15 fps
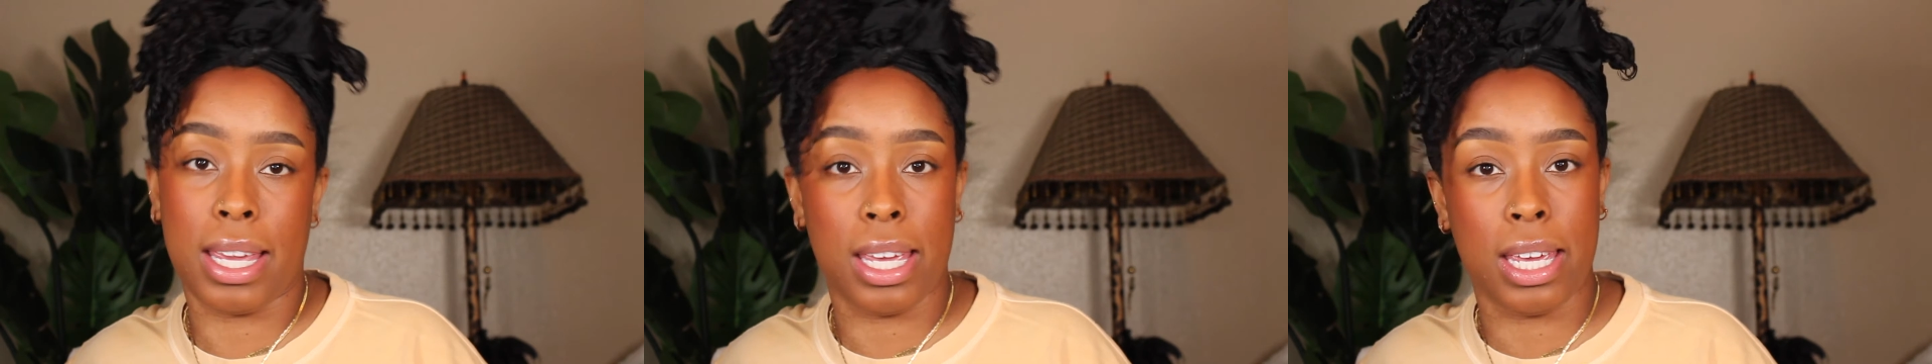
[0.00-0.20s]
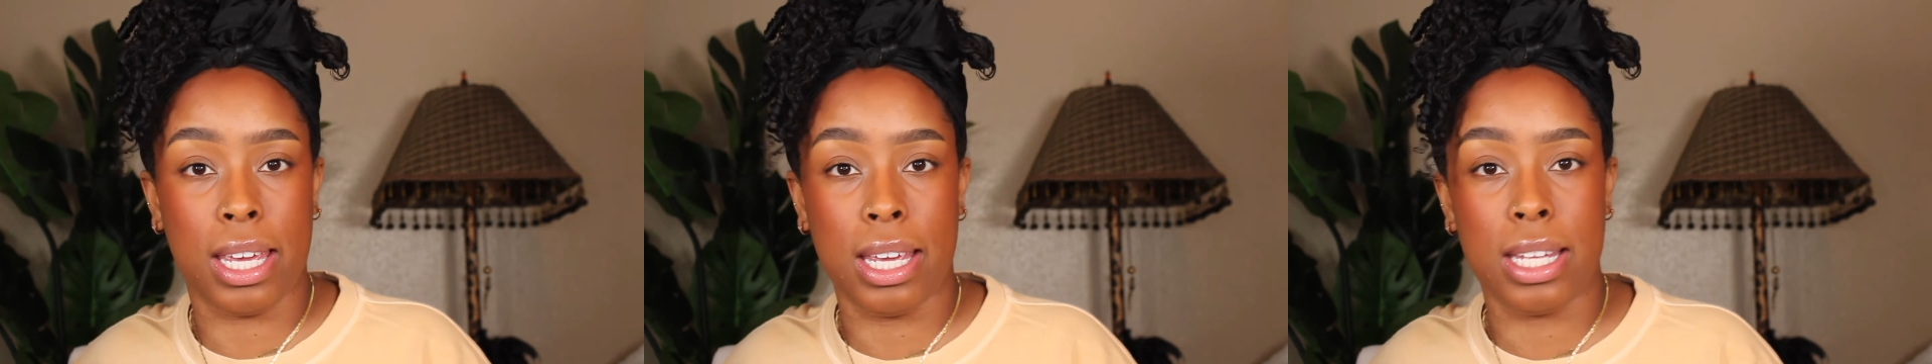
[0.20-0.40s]

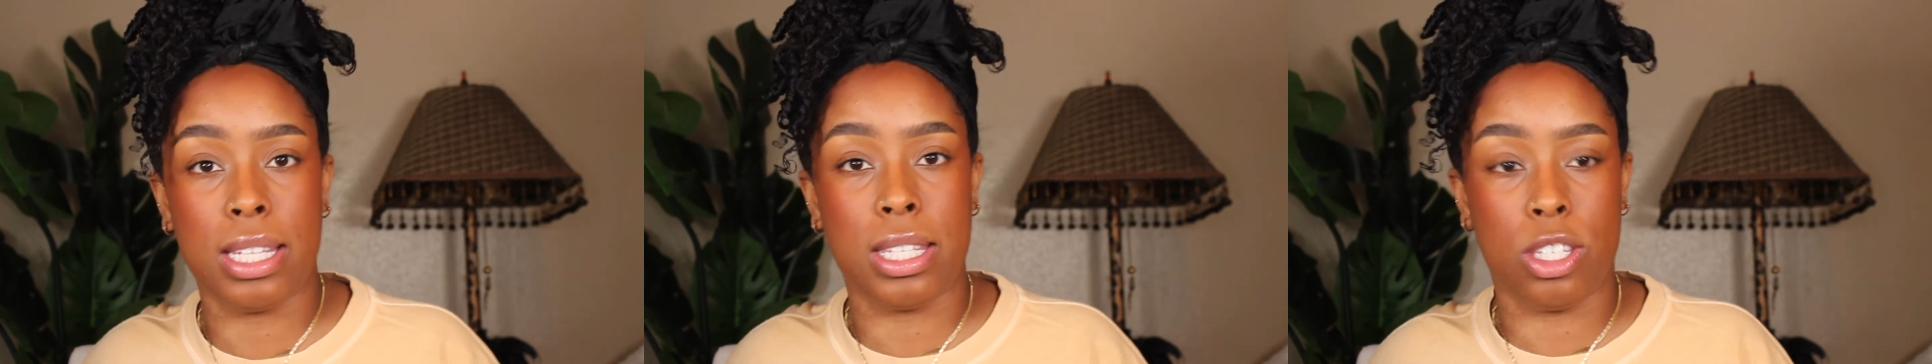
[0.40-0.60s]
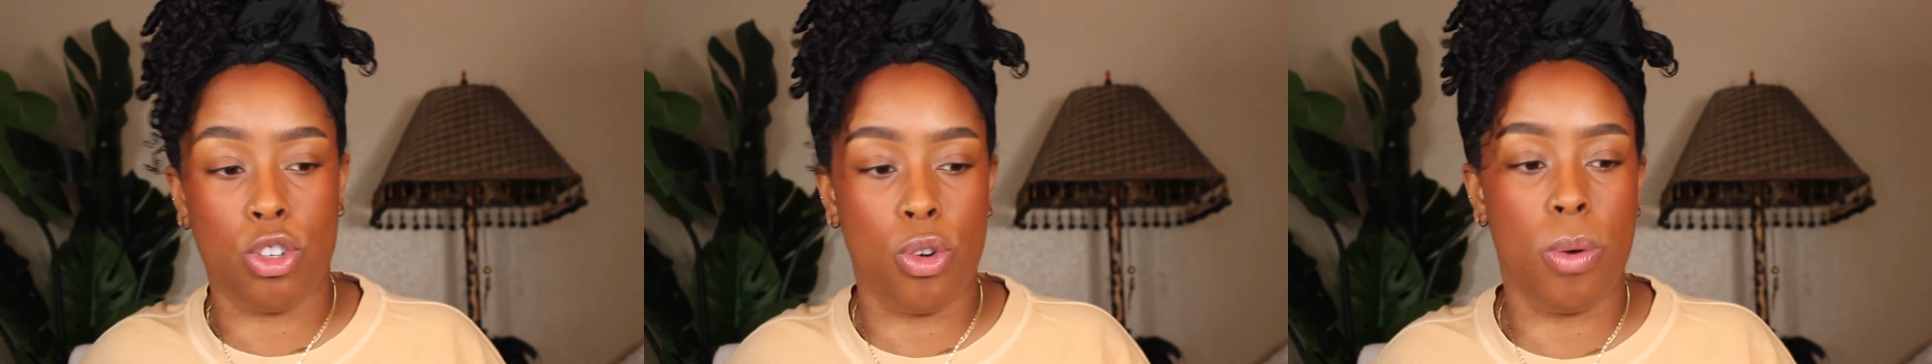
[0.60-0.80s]

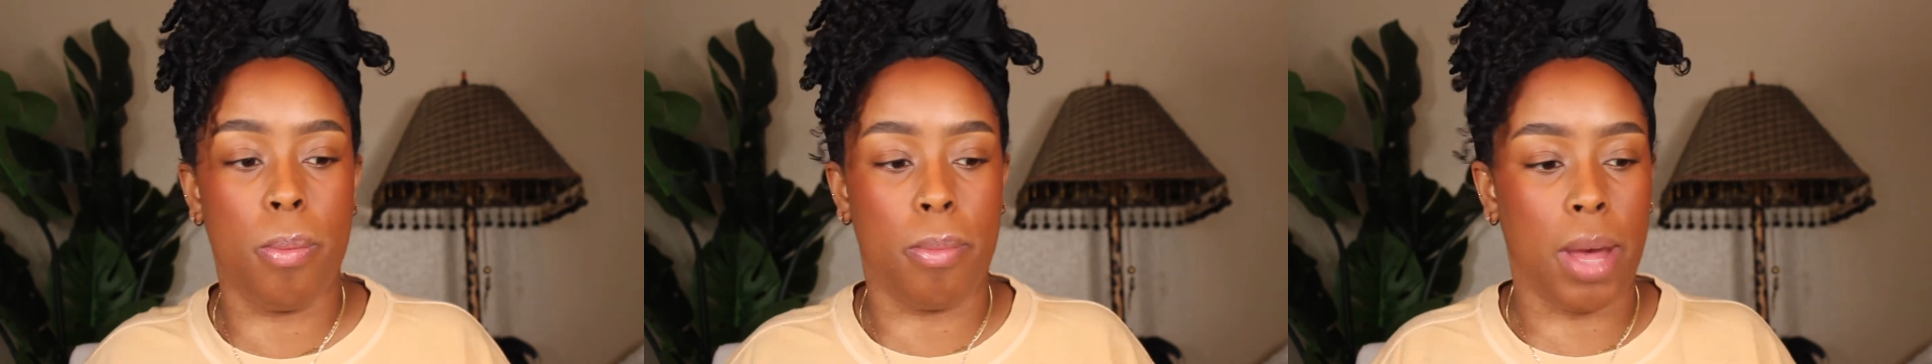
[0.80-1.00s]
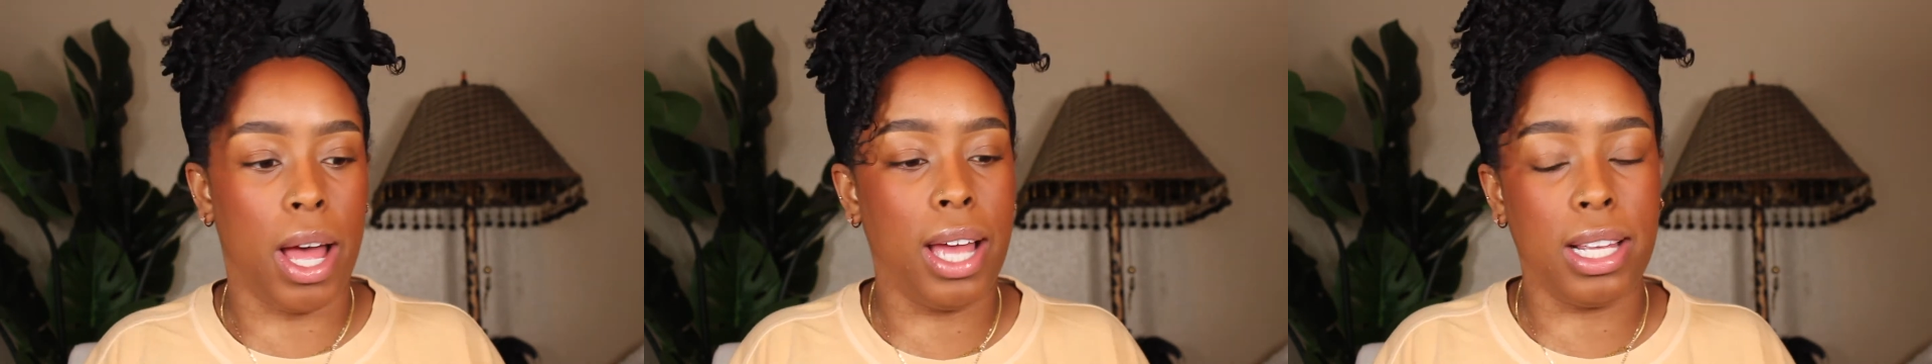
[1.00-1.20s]
kids to
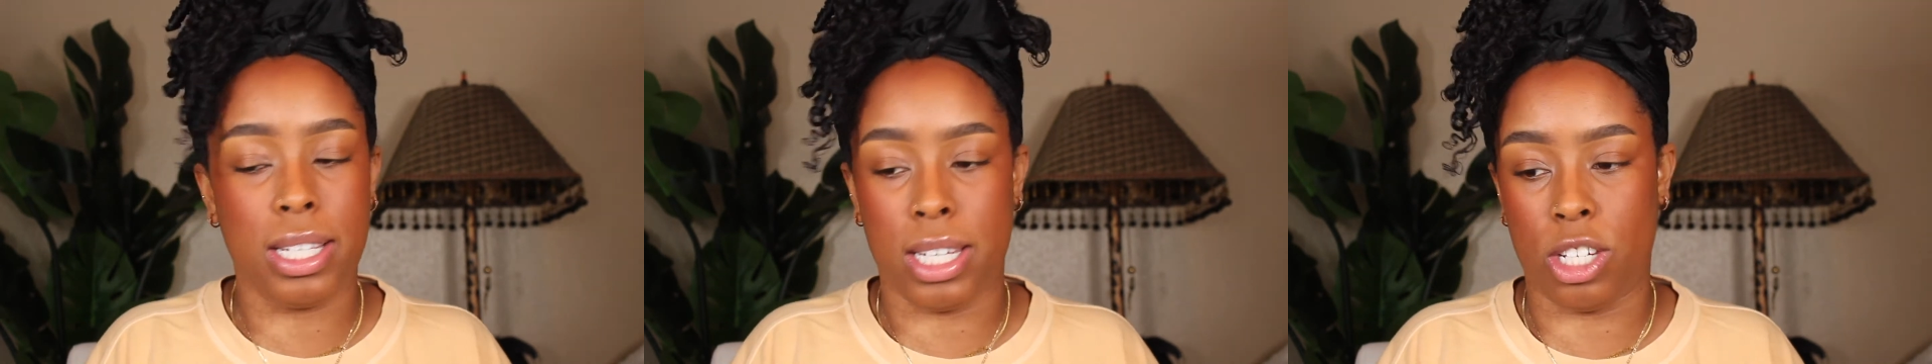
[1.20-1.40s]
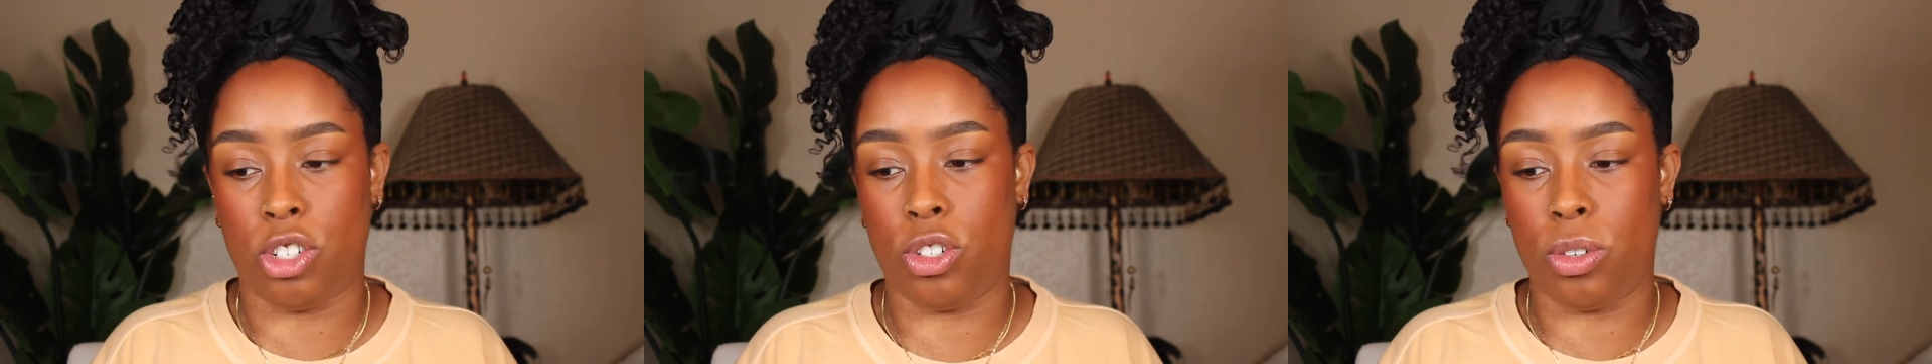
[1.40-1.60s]
my
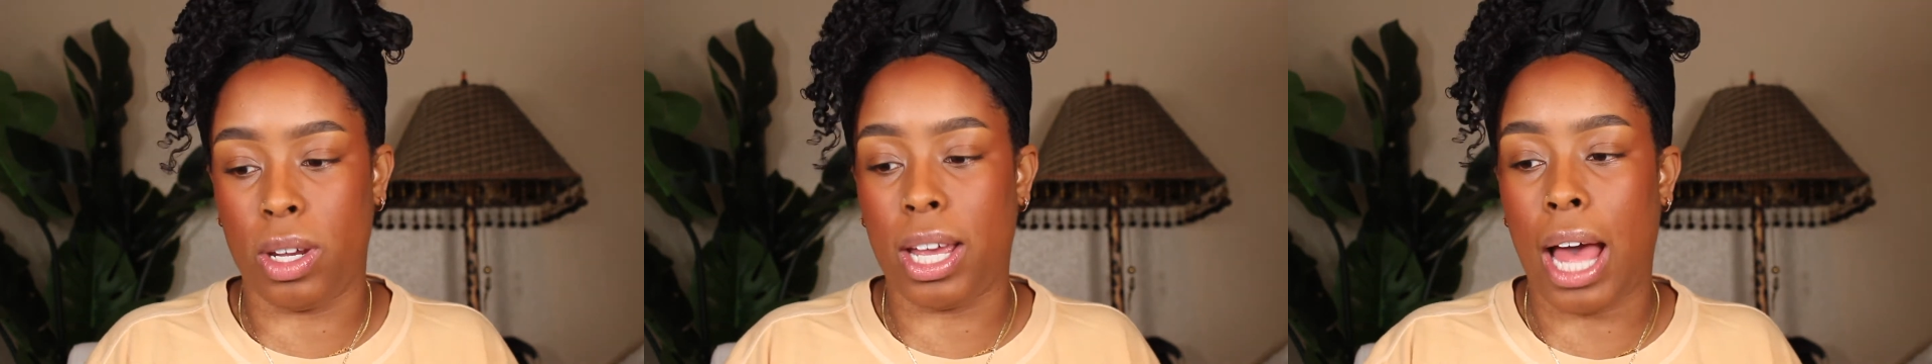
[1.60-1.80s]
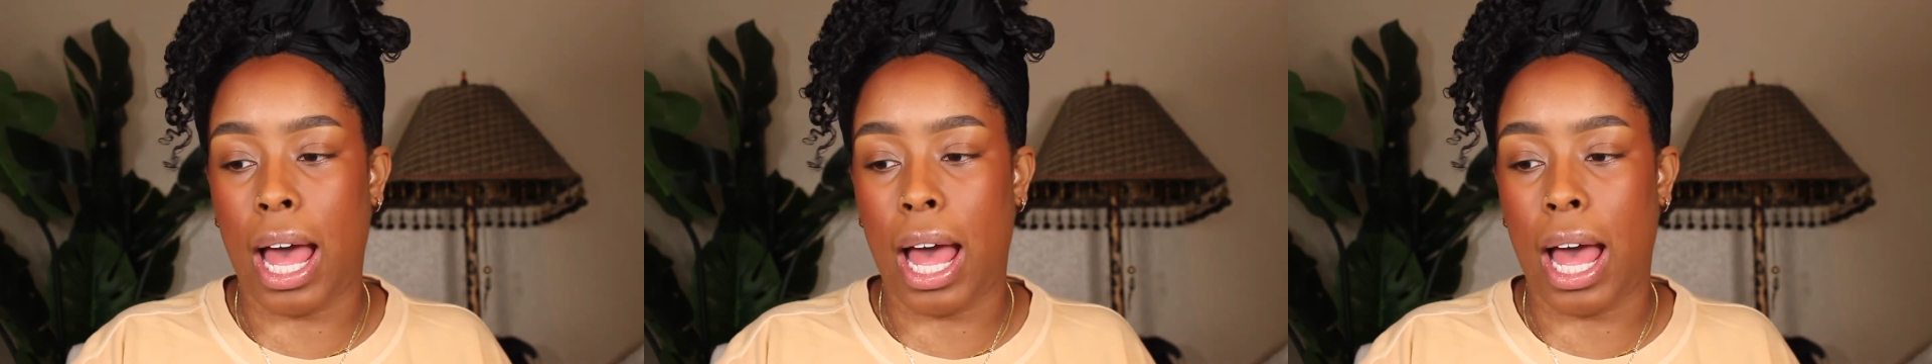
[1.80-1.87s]
district,